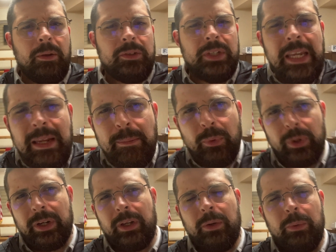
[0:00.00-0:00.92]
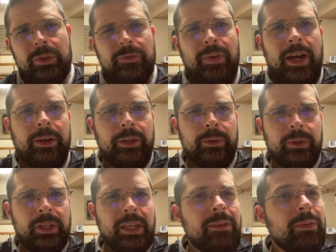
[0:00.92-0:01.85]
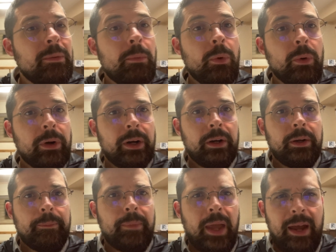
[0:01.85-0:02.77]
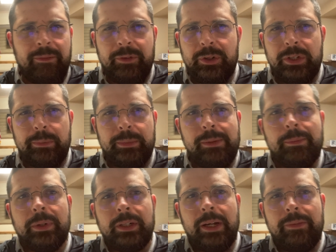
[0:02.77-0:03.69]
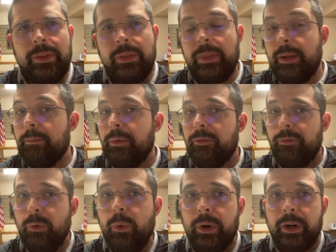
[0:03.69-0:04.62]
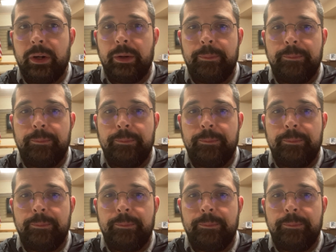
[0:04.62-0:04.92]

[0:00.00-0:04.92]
Teamwork was valued even more after September 11th than before.